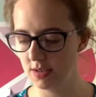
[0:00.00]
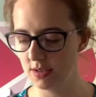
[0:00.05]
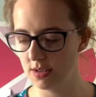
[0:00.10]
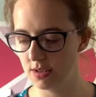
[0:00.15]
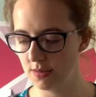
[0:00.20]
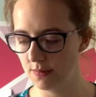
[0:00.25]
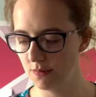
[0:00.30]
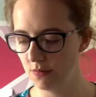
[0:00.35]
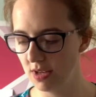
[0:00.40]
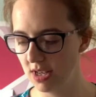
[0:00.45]

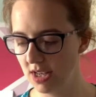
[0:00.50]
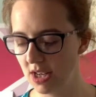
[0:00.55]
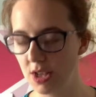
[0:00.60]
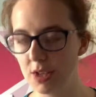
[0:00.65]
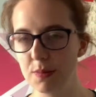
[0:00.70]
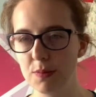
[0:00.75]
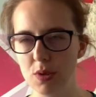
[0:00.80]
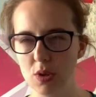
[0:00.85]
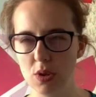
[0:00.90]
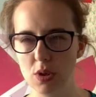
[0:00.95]
some really
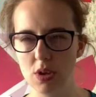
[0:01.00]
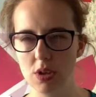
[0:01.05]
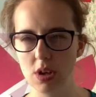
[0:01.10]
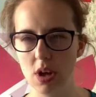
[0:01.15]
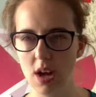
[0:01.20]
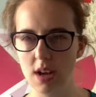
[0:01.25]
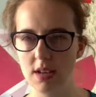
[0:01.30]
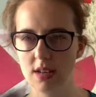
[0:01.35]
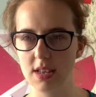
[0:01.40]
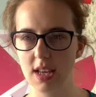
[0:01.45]
nice muted
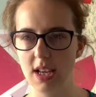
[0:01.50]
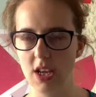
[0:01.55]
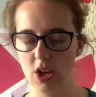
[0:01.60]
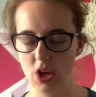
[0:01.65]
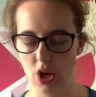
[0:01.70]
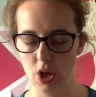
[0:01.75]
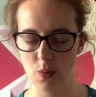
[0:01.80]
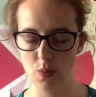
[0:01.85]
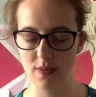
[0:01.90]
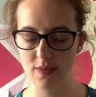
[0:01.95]
tones that can
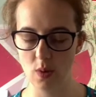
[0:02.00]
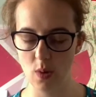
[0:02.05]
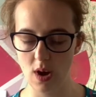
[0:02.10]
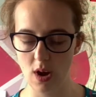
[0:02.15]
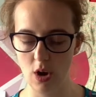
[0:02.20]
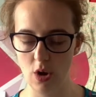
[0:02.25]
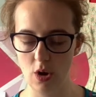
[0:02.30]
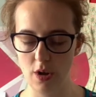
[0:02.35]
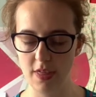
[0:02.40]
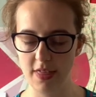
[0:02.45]
go with quite a
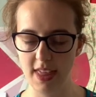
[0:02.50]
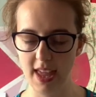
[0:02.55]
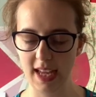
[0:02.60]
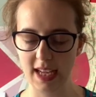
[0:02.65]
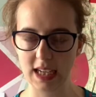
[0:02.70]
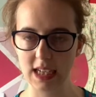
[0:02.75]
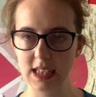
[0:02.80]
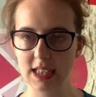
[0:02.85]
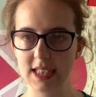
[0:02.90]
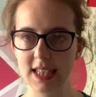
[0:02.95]
lot of
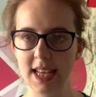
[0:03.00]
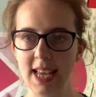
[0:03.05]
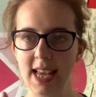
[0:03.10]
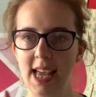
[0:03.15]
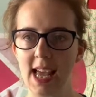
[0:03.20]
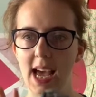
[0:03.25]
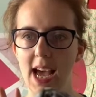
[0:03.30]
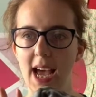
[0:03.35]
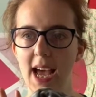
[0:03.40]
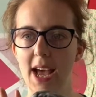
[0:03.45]
things.
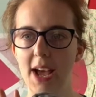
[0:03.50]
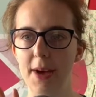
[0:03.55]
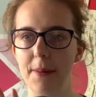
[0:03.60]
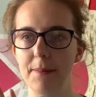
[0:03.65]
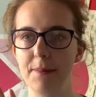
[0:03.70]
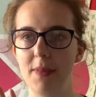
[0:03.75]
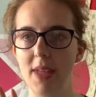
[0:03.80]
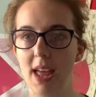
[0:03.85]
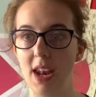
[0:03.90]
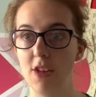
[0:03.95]

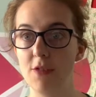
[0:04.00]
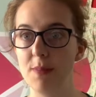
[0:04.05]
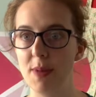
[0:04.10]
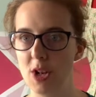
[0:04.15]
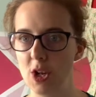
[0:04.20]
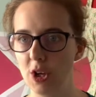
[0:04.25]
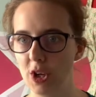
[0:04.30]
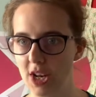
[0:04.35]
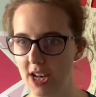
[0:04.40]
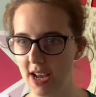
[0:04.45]
And I've been
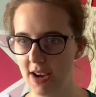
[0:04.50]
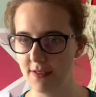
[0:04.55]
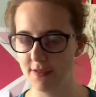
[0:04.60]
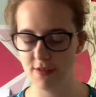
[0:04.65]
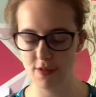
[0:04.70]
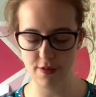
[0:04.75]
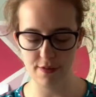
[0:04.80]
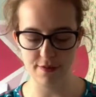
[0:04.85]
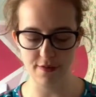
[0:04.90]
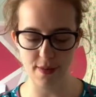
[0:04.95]
looking out for
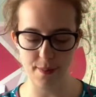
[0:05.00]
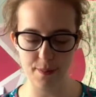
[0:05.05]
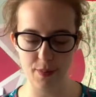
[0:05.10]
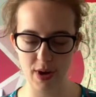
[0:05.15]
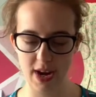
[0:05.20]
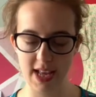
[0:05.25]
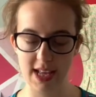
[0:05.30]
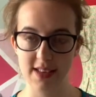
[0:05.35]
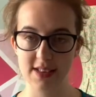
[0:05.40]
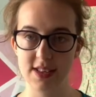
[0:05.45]
a
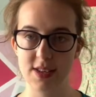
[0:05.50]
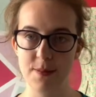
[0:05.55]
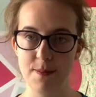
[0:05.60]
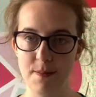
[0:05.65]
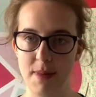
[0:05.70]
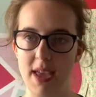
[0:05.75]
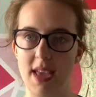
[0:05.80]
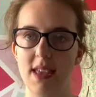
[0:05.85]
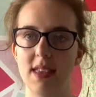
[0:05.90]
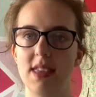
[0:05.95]
fabric to
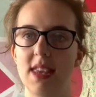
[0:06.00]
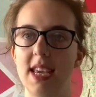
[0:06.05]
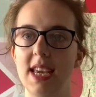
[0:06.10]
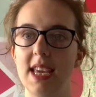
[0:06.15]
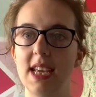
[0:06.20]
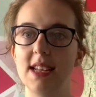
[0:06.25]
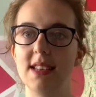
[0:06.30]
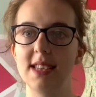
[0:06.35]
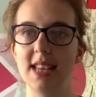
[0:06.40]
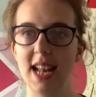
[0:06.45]
make the
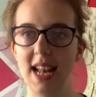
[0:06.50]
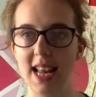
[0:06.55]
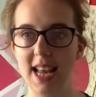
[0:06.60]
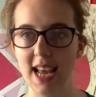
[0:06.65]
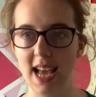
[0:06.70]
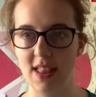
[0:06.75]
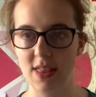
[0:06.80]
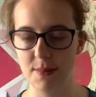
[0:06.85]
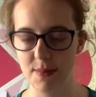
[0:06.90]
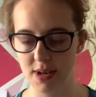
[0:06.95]
Tilly
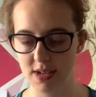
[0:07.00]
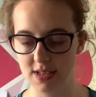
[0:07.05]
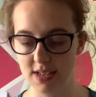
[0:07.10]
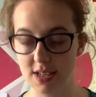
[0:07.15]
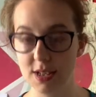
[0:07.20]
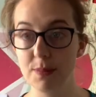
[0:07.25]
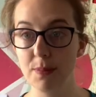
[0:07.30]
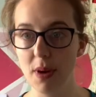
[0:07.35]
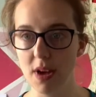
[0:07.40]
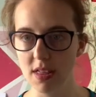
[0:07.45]
and the Buttons
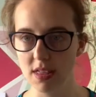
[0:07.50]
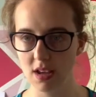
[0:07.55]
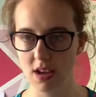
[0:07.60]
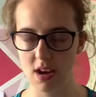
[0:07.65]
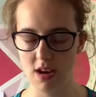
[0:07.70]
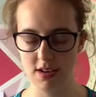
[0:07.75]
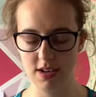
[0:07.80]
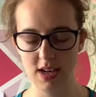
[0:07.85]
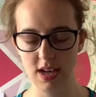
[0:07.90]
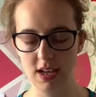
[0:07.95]
Bertha
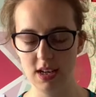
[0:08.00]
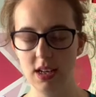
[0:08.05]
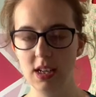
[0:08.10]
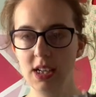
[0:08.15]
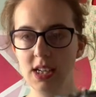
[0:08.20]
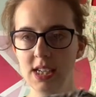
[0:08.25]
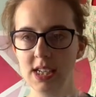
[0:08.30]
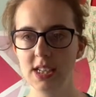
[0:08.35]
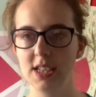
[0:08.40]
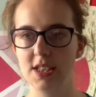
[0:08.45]
cardigan.
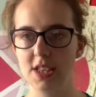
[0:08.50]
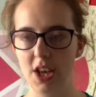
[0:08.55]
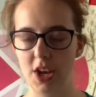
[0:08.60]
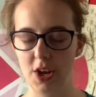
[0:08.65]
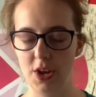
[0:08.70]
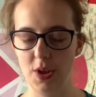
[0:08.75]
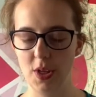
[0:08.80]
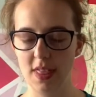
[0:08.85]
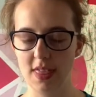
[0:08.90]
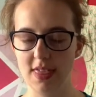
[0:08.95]
So
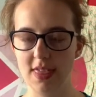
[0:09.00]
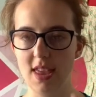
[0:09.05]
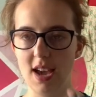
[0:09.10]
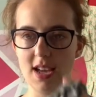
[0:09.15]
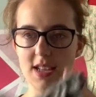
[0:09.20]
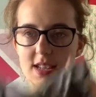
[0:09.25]
that